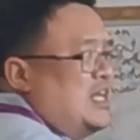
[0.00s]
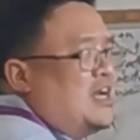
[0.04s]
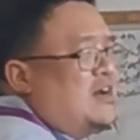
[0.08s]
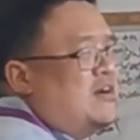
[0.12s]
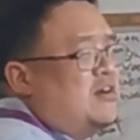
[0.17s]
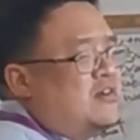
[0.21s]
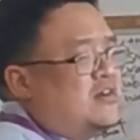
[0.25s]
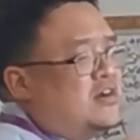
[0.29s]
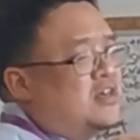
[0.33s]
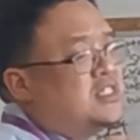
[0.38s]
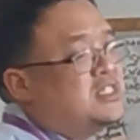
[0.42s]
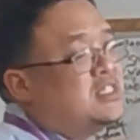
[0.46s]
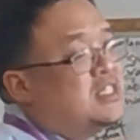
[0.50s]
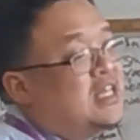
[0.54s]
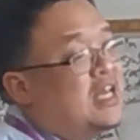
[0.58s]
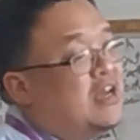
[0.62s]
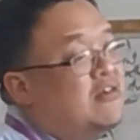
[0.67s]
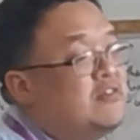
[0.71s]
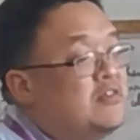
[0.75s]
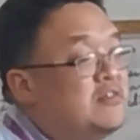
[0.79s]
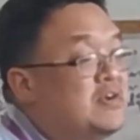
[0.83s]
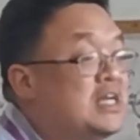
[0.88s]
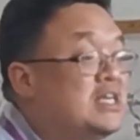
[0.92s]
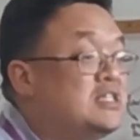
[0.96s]
they get, of course,
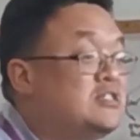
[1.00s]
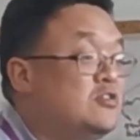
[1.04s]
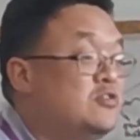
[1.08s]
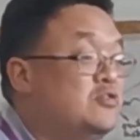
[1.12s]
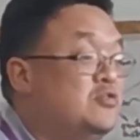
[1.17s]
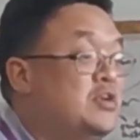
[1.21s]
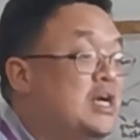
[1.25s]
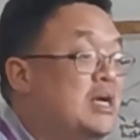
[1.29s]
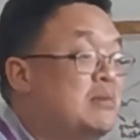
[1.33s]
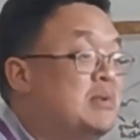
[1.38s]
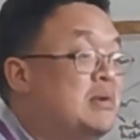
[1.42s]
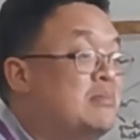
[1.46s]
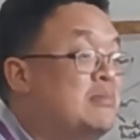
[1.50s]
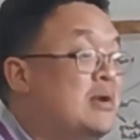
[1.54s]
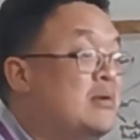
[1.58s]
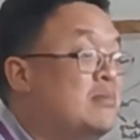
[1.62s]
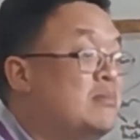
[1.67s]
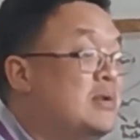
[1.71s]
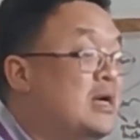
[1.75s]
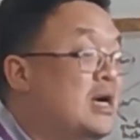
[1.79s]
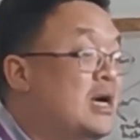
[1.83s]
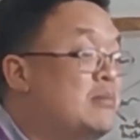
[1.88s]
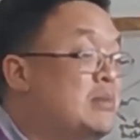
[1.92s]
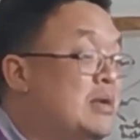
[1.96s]
everyone has to do
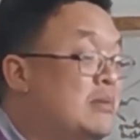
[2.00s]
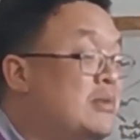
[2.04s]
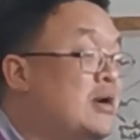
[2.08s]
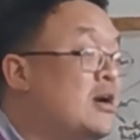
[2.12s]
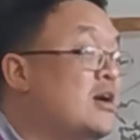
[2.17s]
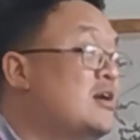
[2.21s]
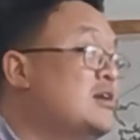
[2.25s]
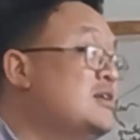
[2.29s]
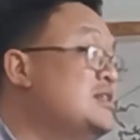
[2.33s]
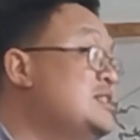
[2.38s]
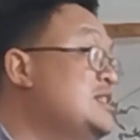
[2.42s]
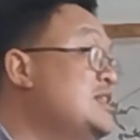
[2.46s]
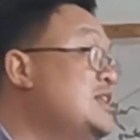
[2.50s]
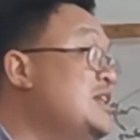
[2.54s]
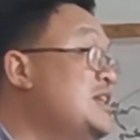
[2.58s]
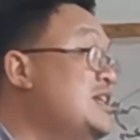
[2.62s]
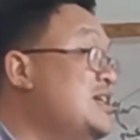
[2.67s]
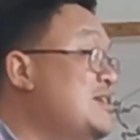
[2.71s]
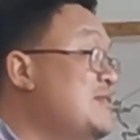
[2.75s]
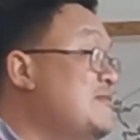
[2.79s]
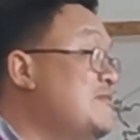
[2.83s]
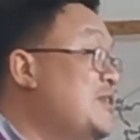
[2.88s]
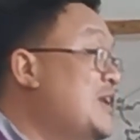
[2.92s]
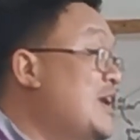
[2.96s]
MMR, isn't
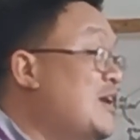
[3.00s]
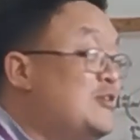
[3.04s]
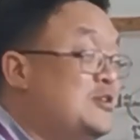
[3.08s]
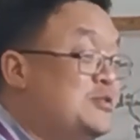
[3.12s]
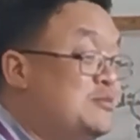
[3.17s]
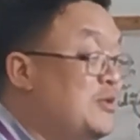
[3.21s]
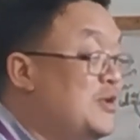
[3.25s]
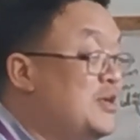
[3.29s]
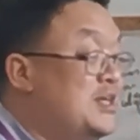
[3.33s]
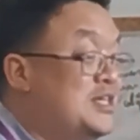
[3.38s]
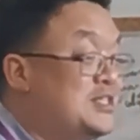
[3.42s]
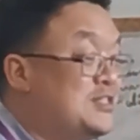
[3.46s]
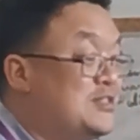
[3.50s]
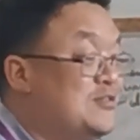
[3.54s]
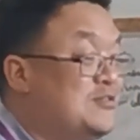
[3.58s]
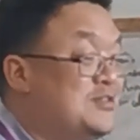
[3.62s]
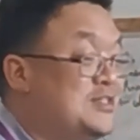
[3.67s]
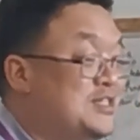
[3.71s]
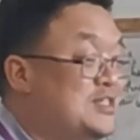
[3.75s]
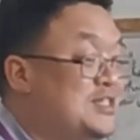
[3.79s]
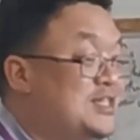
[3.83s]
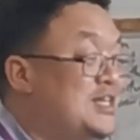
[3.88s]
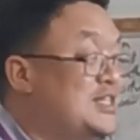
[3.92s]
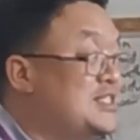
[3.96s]
it? When I was born, there's no
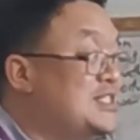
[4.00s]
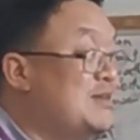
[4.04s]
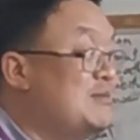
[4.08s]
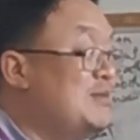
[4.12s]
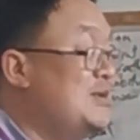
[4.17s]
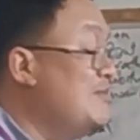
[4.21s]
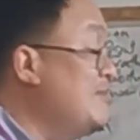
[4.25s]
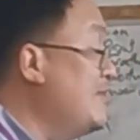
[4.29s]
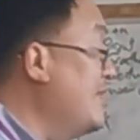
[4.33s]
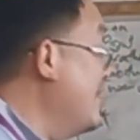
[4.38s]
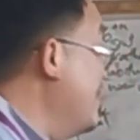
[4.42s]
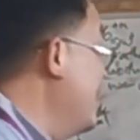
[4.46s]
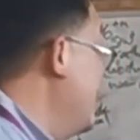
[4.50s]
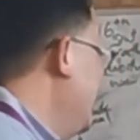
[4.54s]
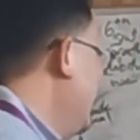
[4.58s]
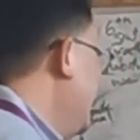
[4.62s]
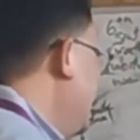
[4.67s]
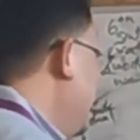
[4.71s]
such thing as MMR.